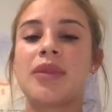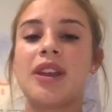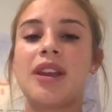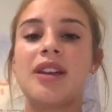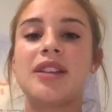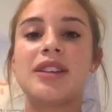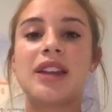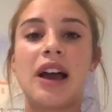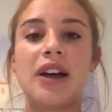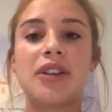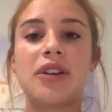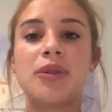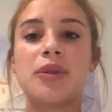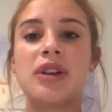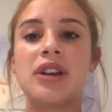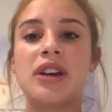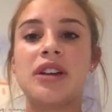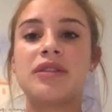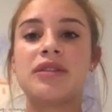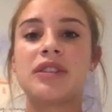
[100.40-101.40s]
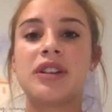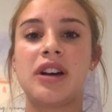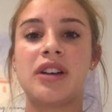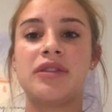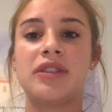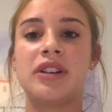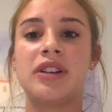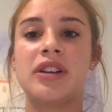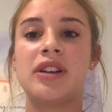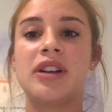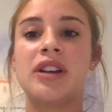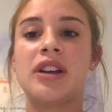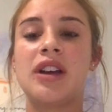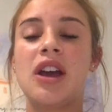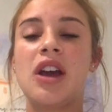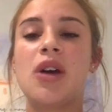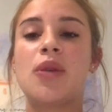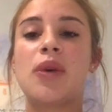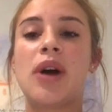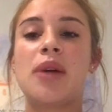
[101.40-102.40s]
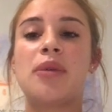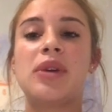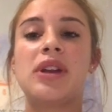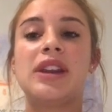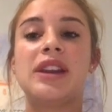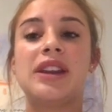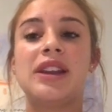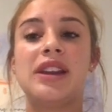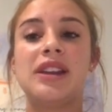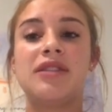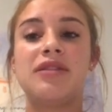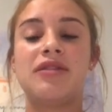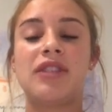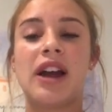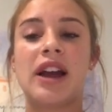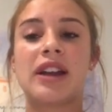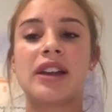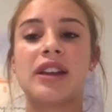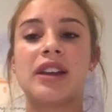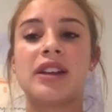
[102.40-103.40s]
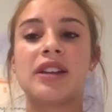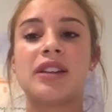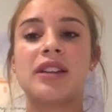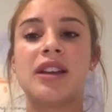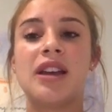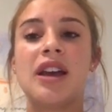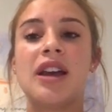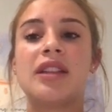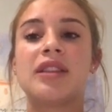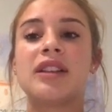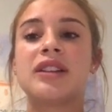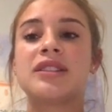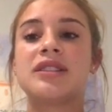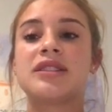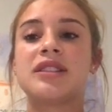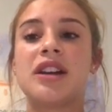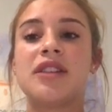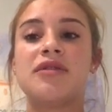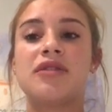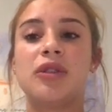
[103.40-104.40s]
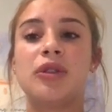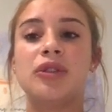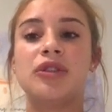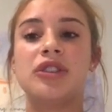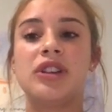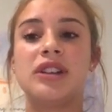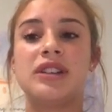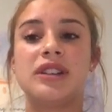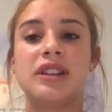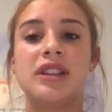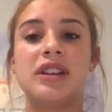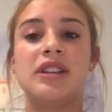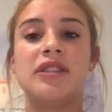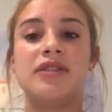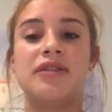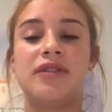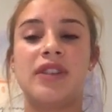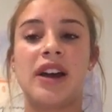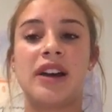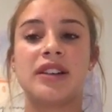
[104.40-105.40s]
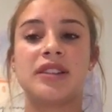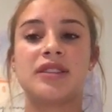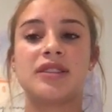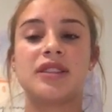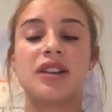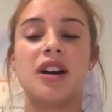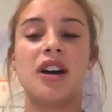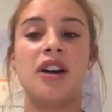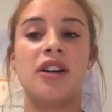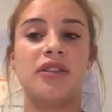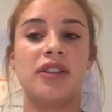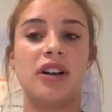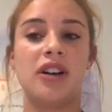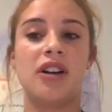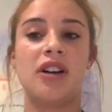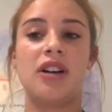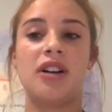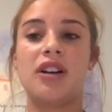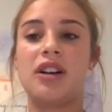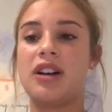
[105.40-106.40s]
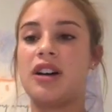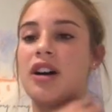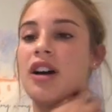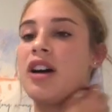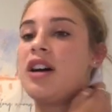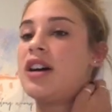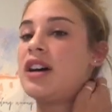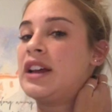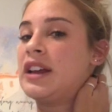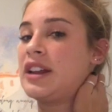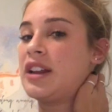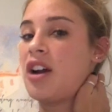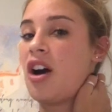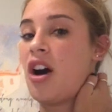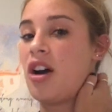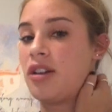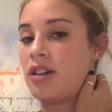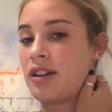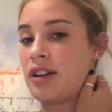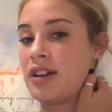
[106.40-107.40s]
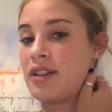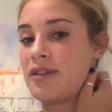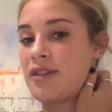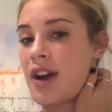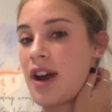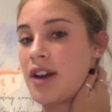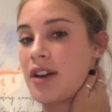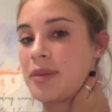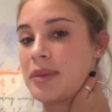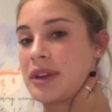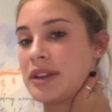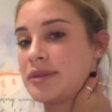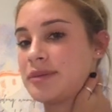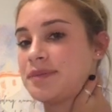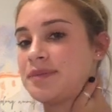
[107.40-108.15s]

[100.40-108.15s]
Now that we have covered why we need fracking, let's divulge into the effects of it on our environment.